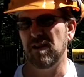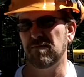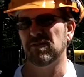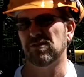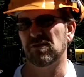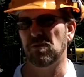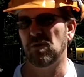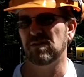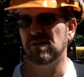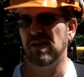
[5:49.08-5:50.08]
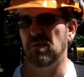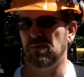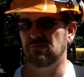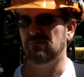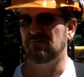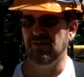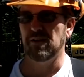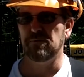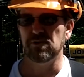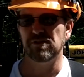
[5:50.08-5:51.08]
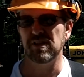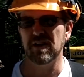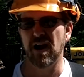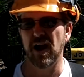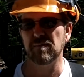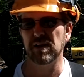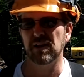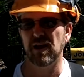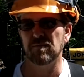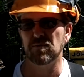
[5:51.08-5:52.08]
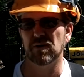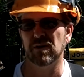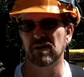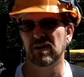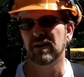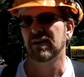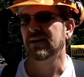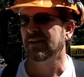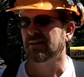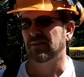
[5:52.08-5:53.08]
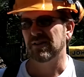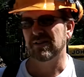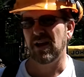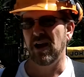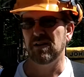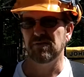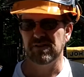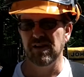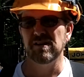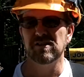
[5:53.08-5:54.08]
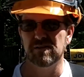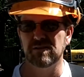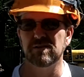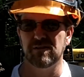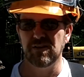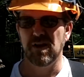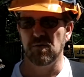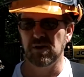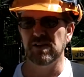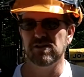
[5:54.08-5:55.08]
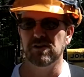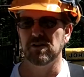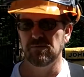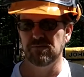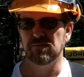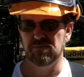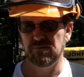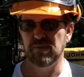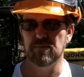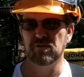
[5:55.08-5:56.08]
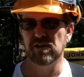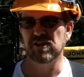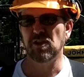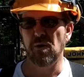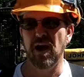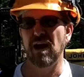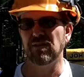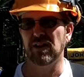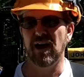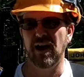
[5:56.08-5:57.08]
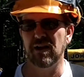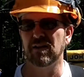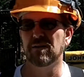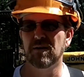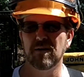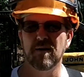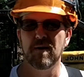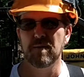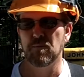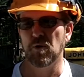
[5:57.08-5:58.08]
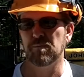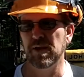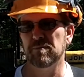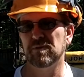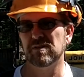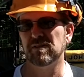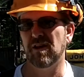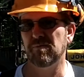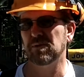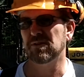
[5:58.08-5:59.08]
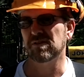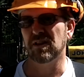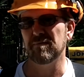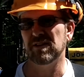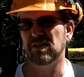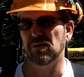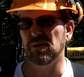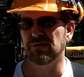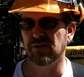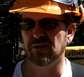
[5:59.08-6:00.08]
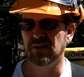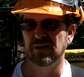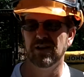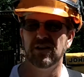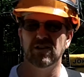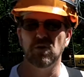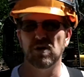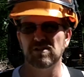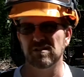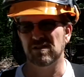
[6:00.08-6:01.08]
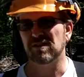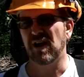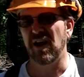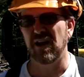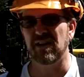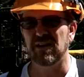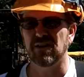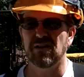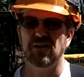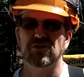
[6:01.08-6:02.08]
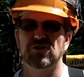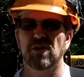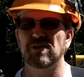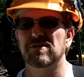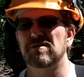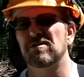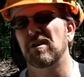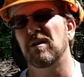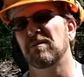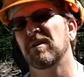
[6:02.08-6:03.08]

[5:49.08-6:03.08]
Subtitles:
immigrants are the ones that would really boost the economy a lot more. It's nice, we're nice to immigrants that don't have a lot, poor people and stuff, but there's a limit to it. For the costs of society are structured so